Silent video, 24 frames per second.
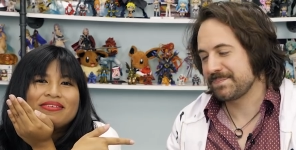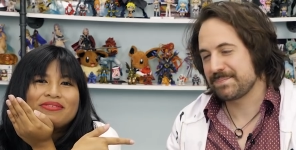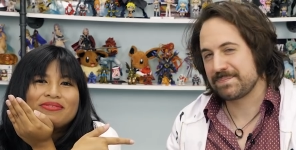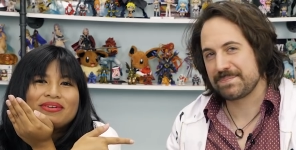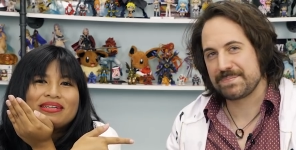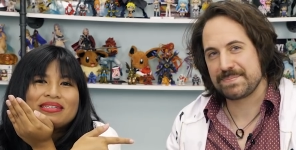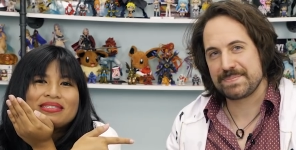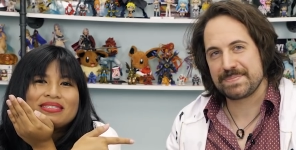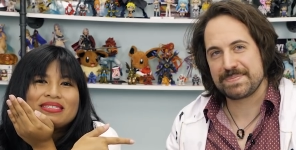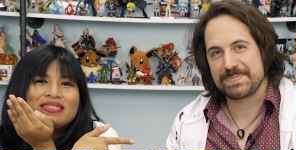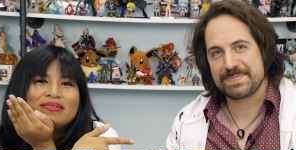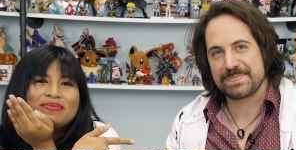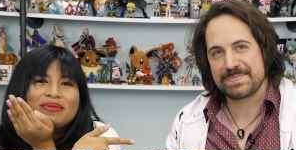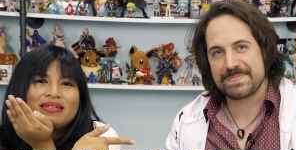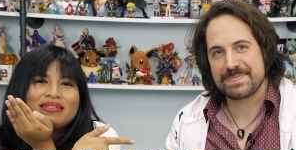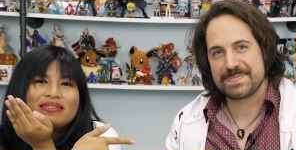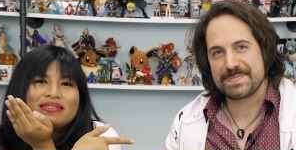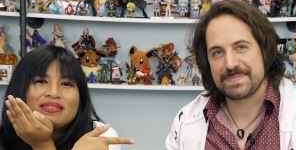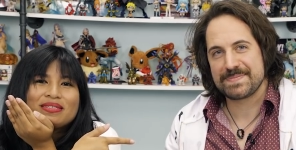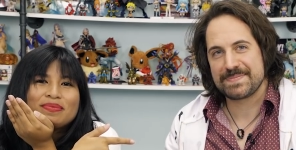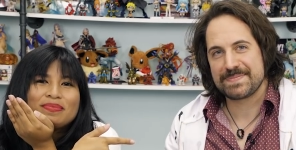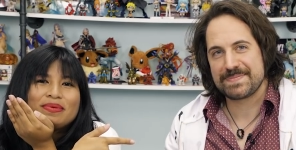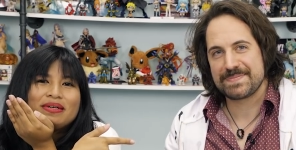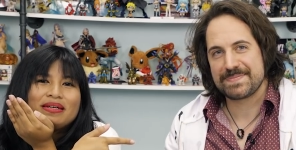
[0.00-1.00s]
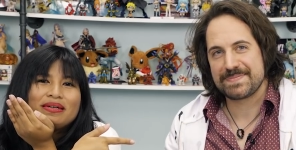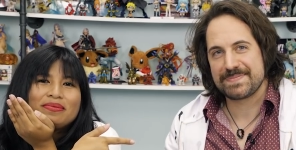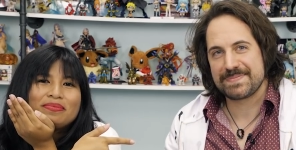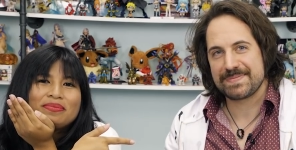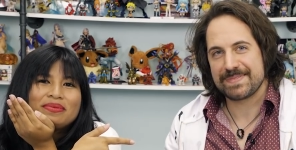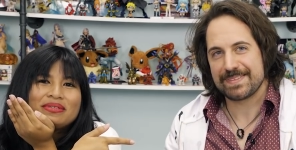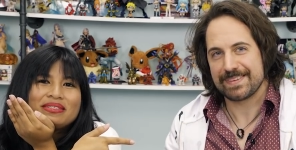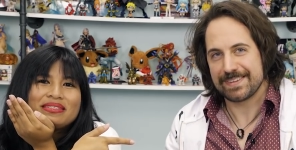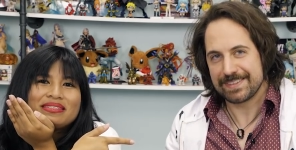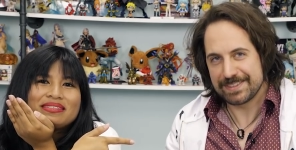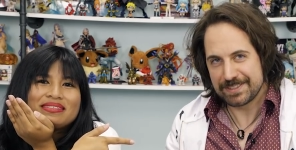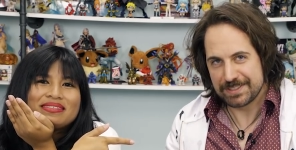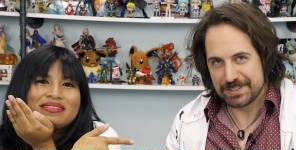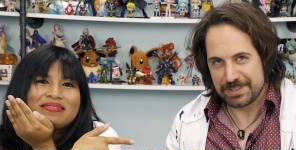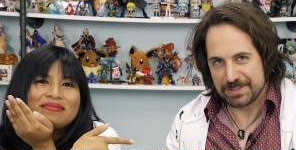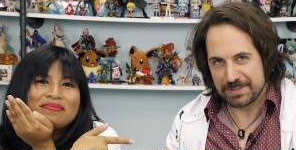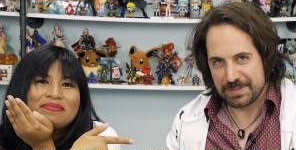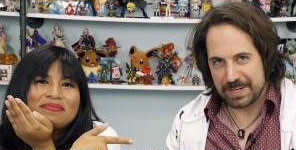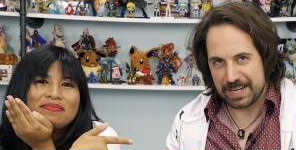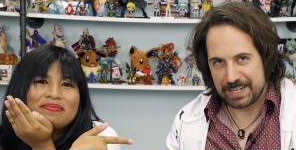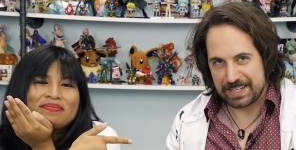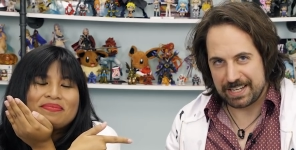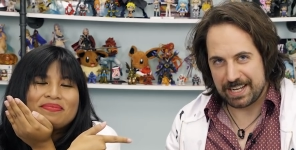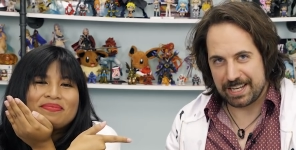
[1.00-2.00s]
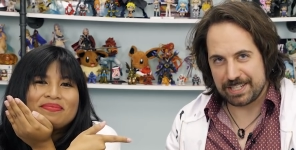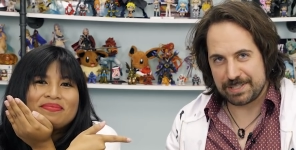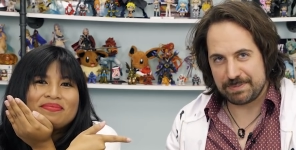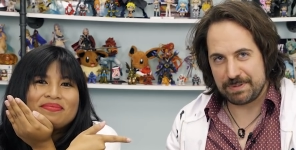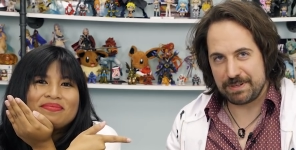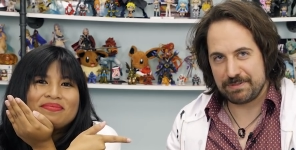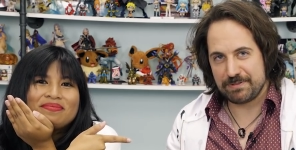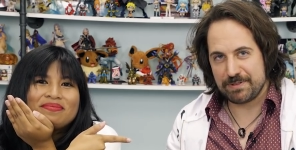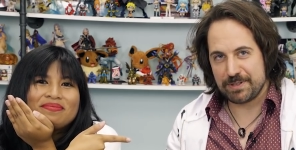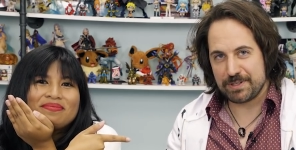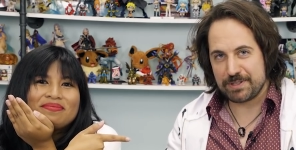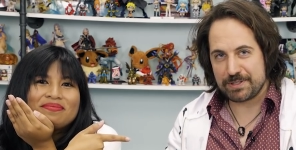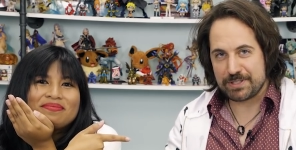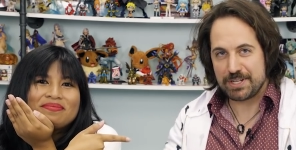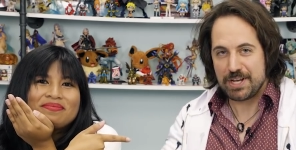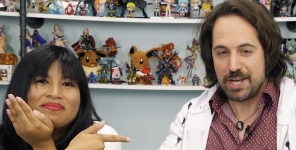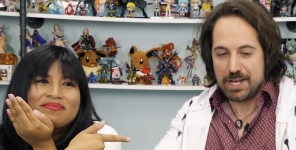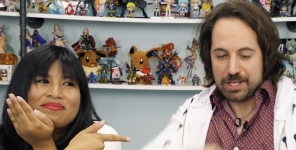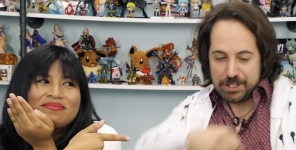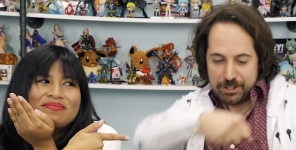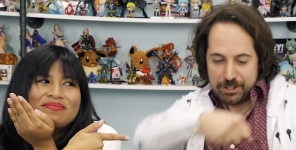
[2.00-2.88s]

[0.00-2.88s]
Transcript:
Speaker 1: arrest him on the spot, please.
Speaker 2: You gotta catch me first.